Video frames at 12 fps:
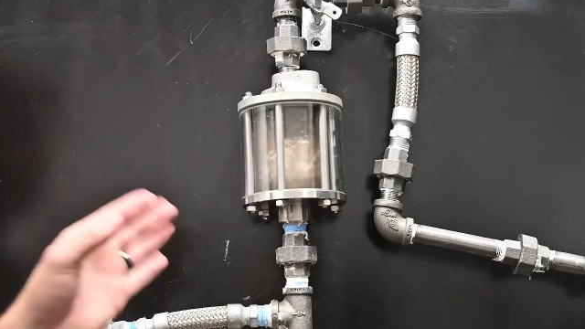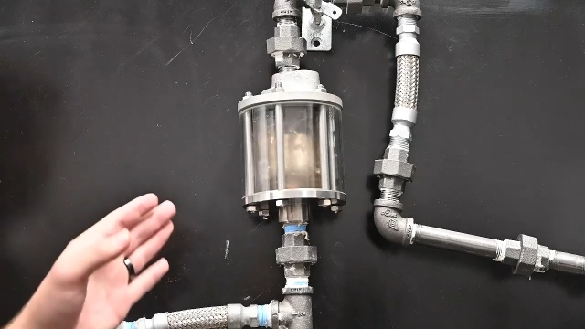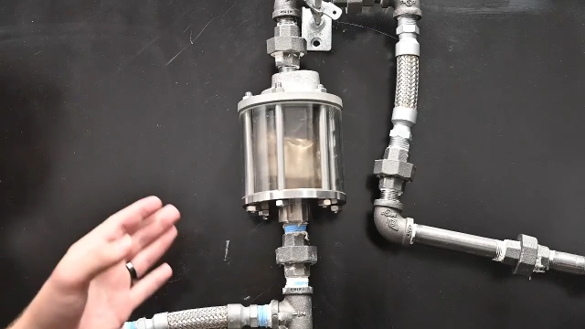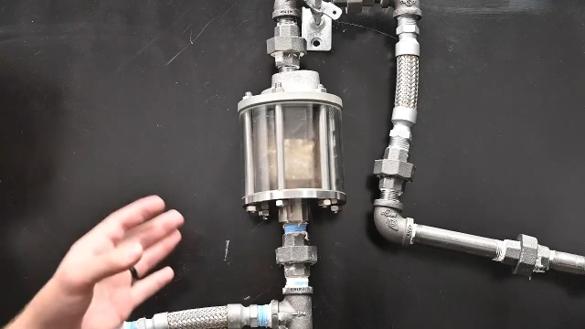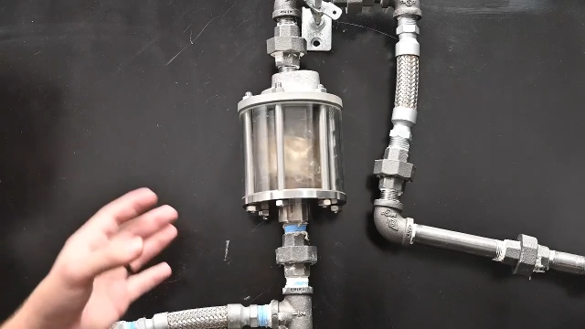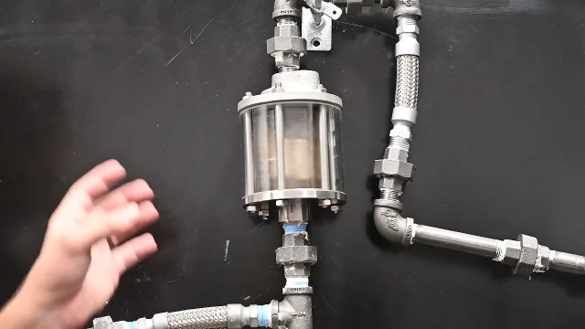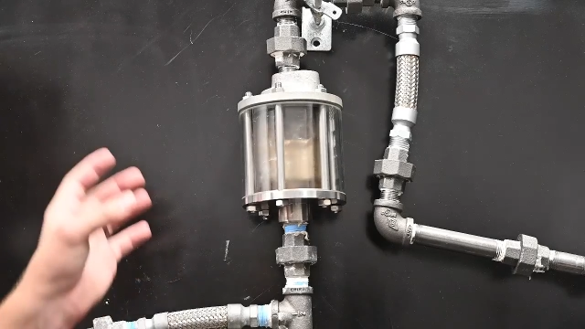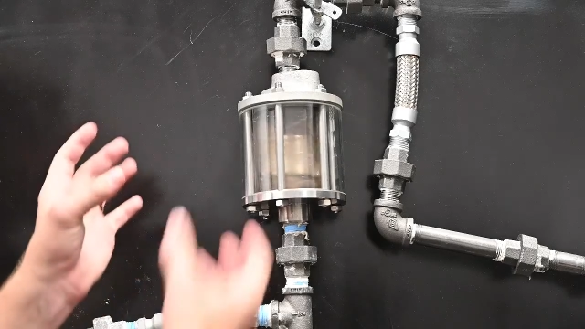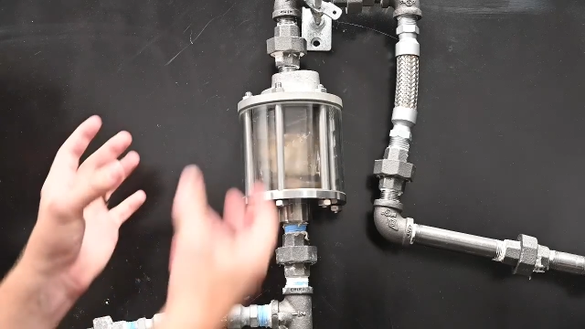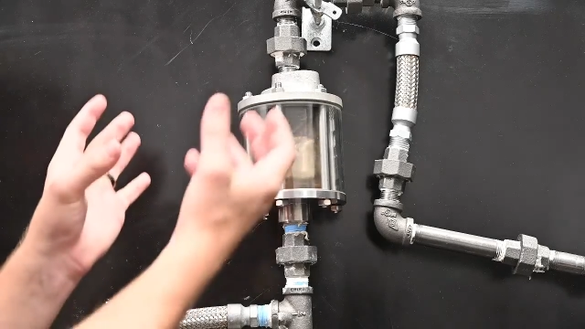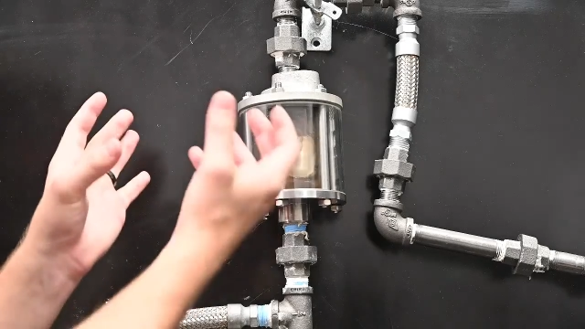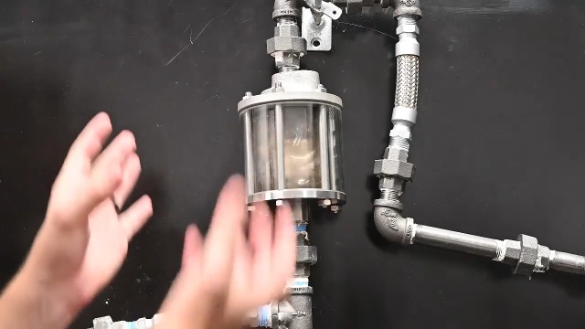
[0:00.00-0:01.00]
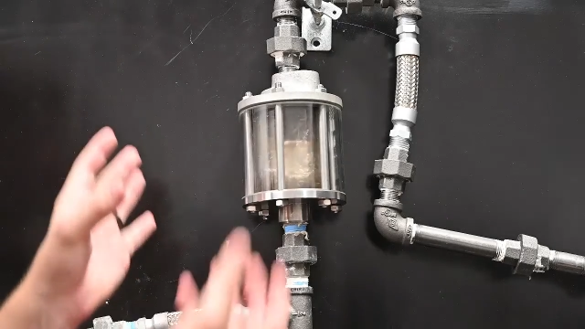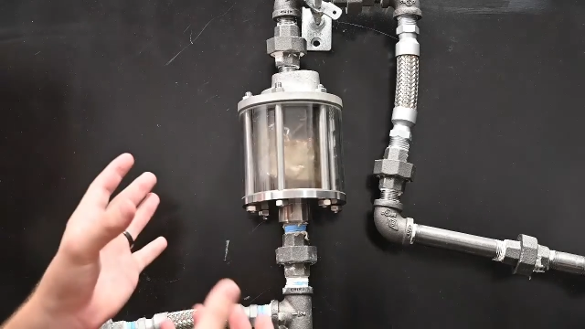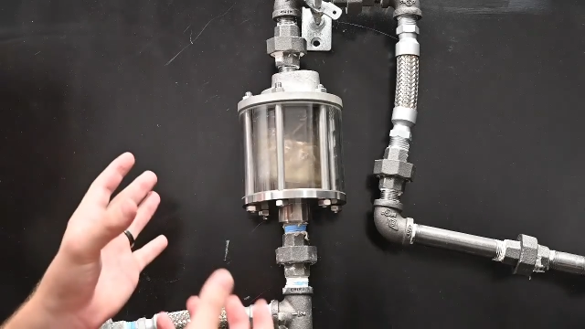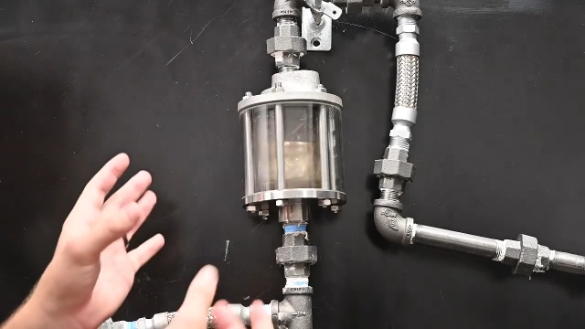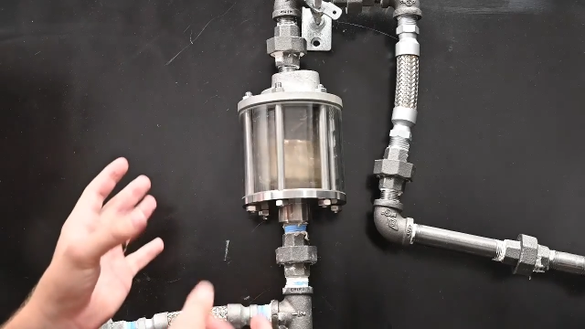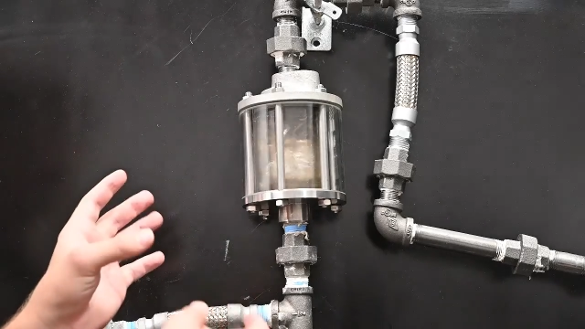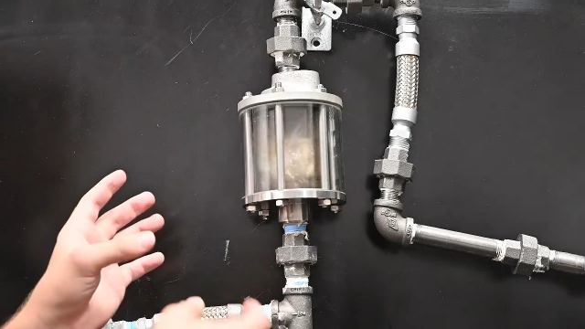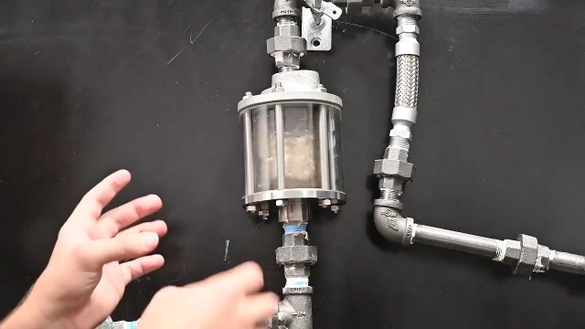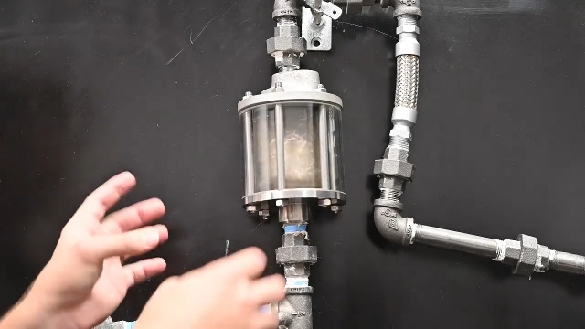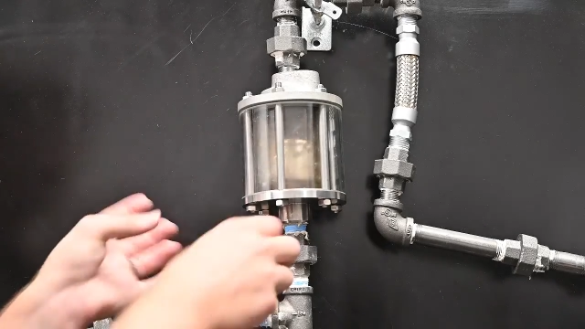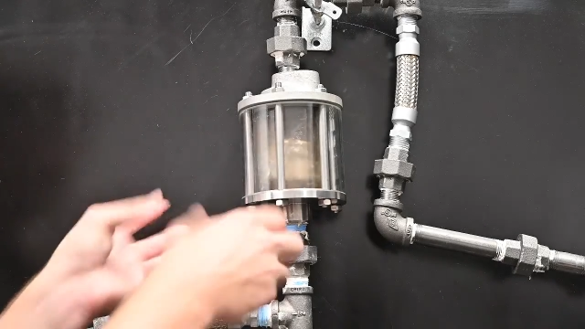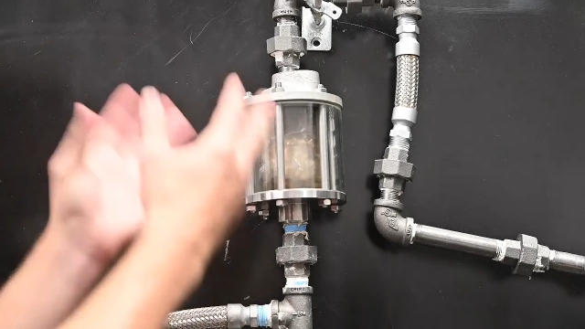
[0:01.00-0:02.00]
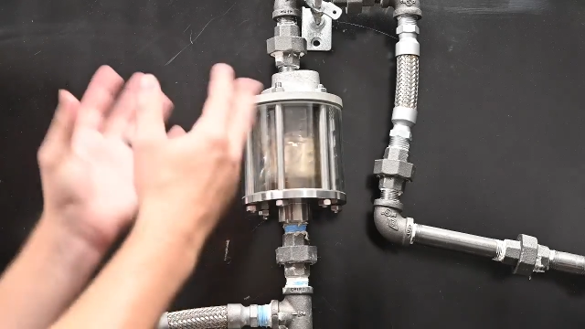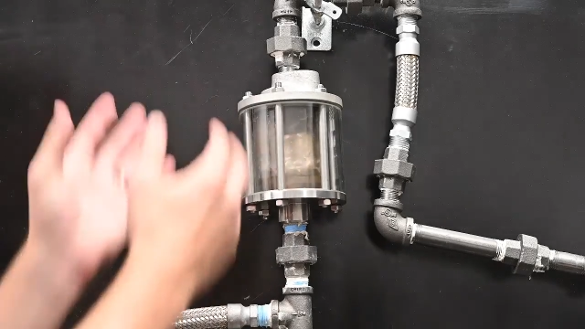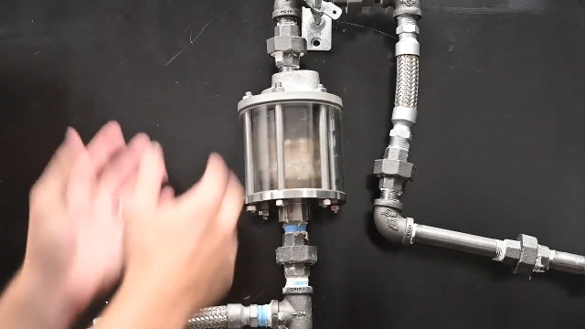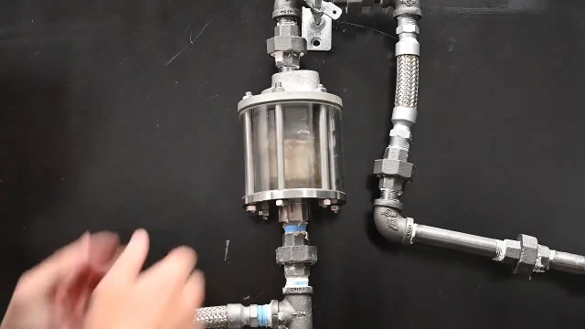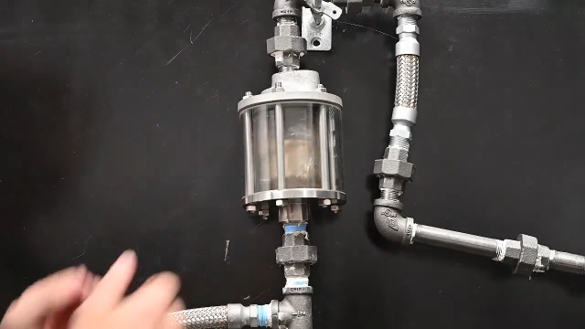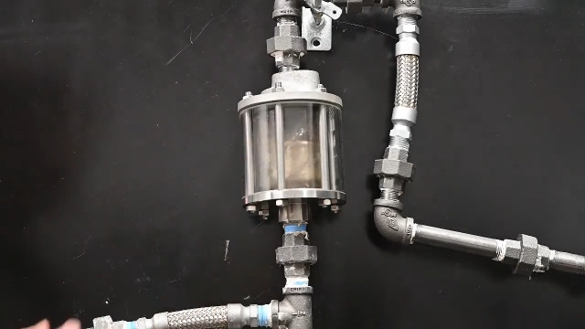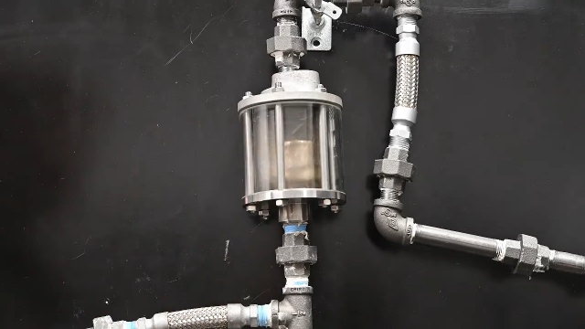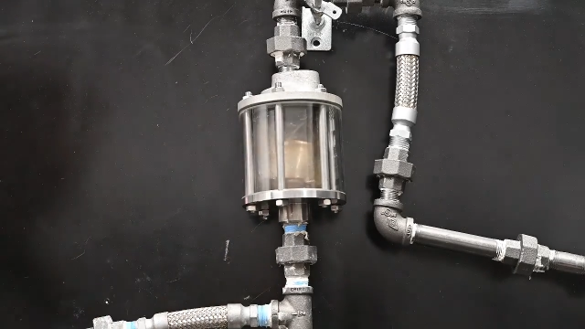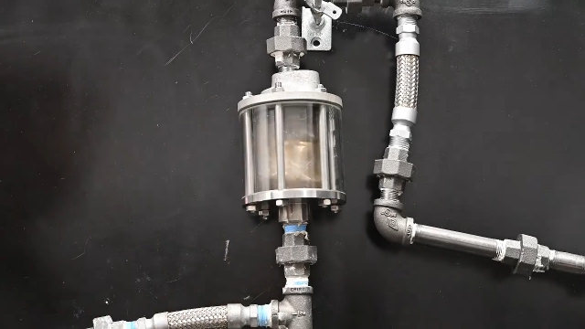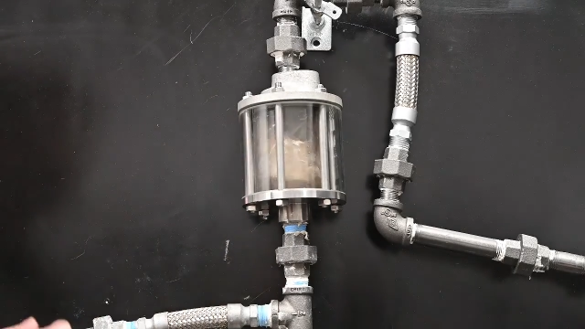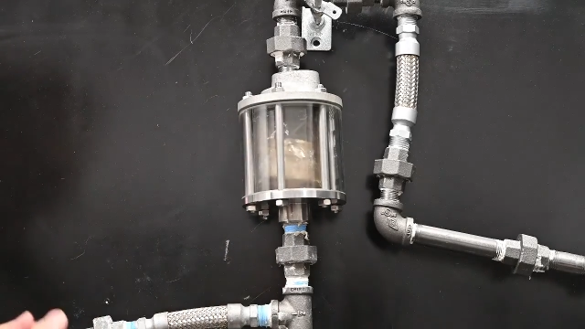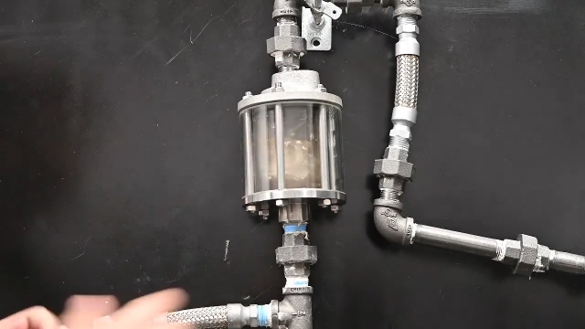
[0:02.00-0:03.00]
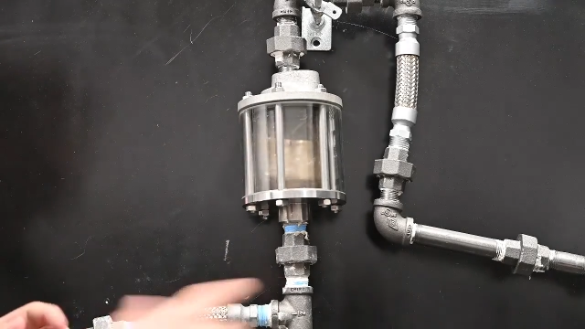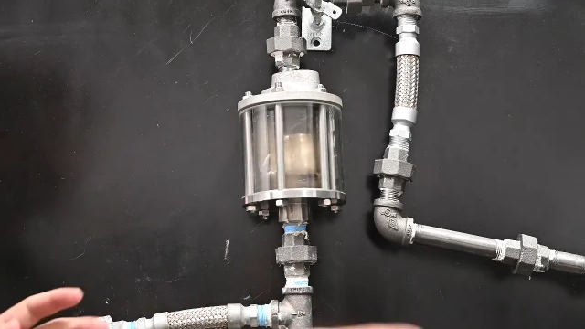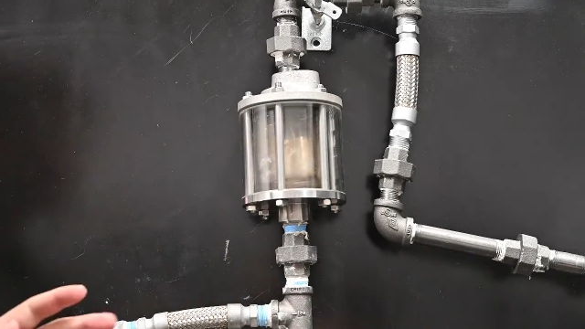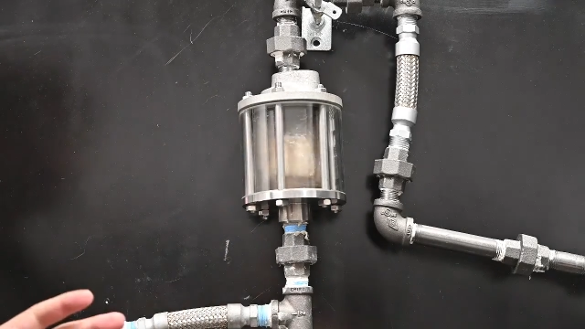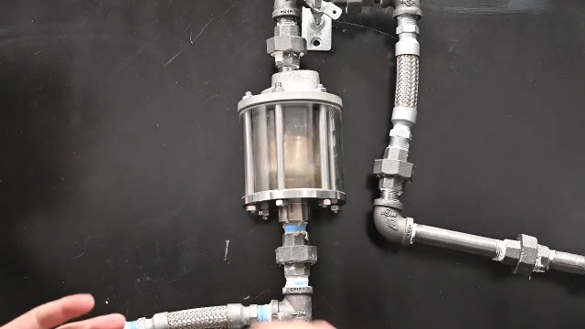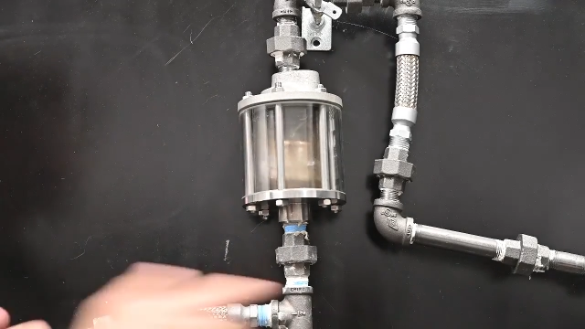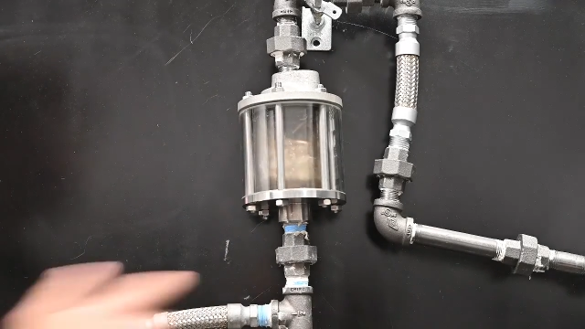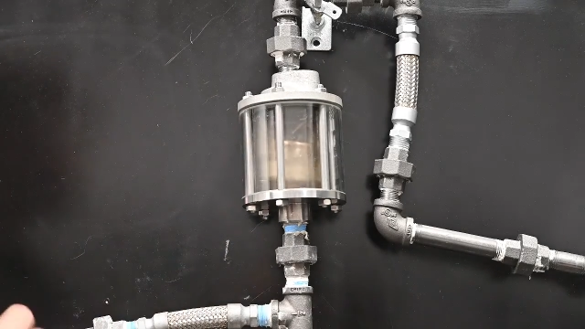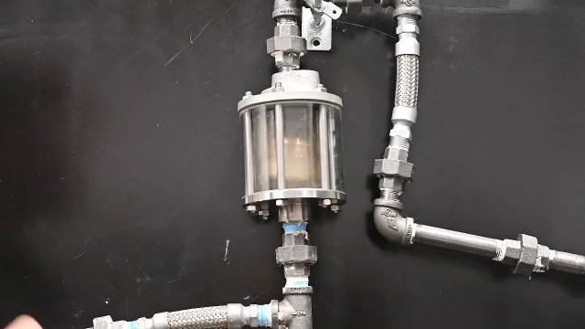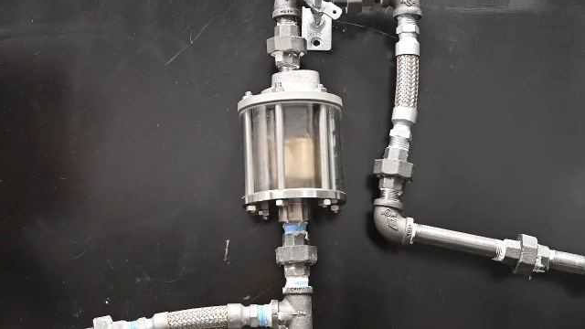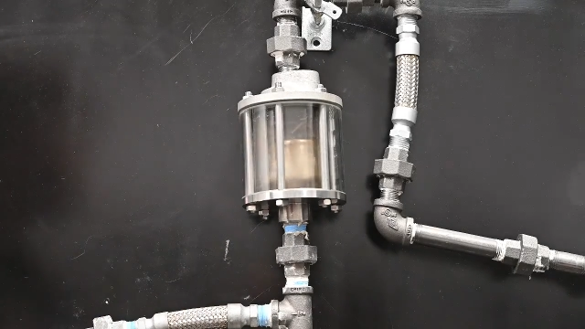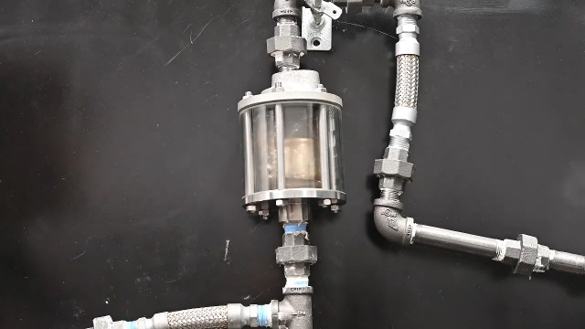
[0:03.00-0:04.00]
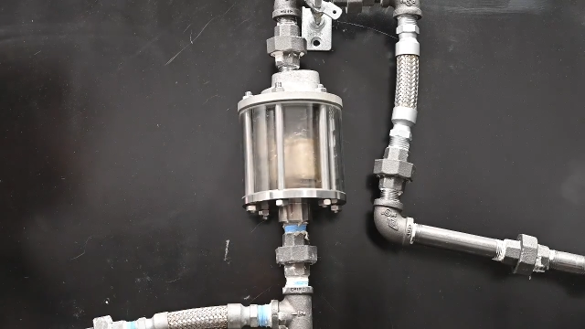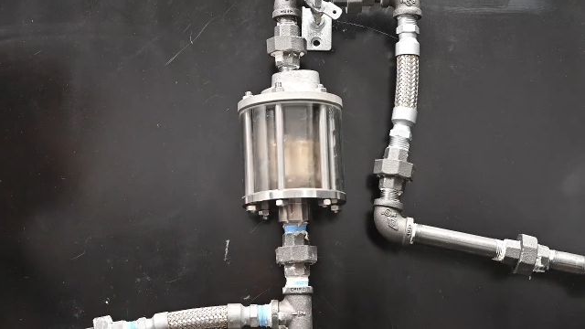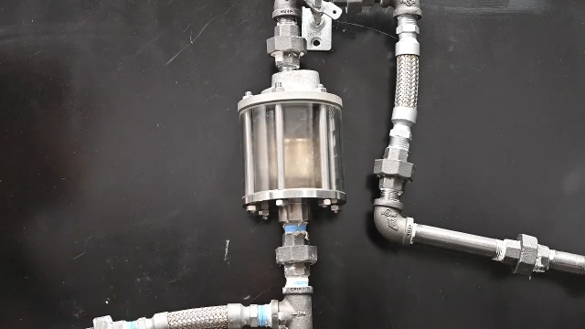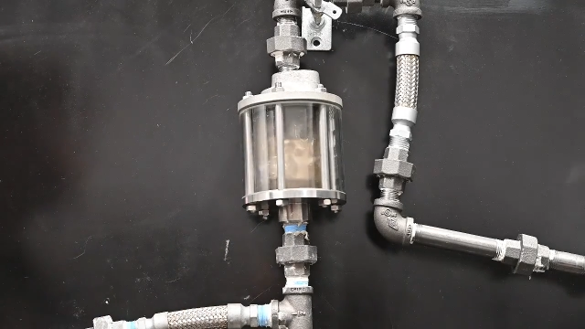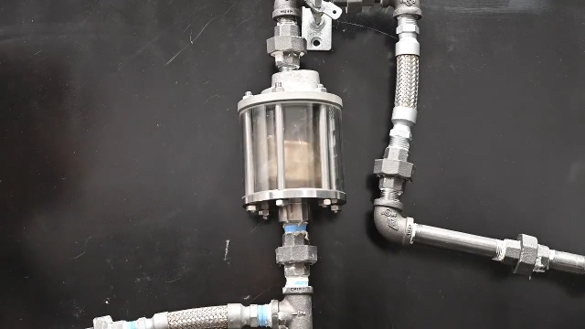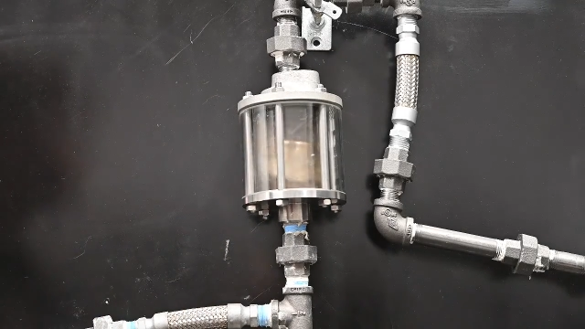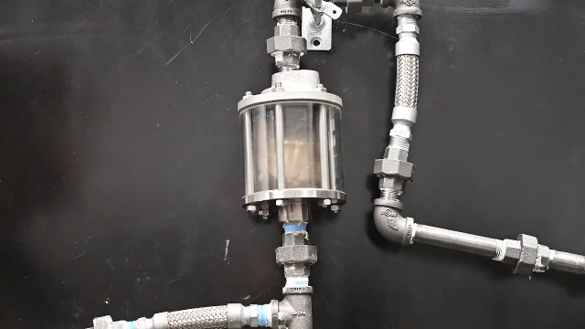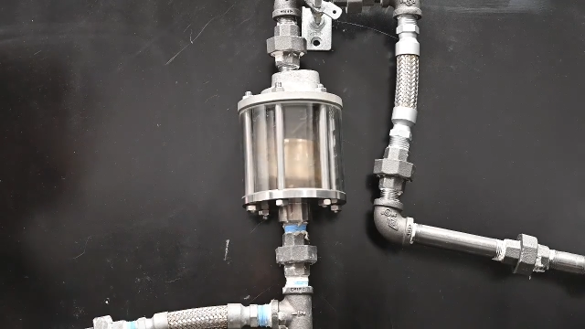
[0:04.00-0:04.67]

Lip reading: Nobody's mouth can be seen.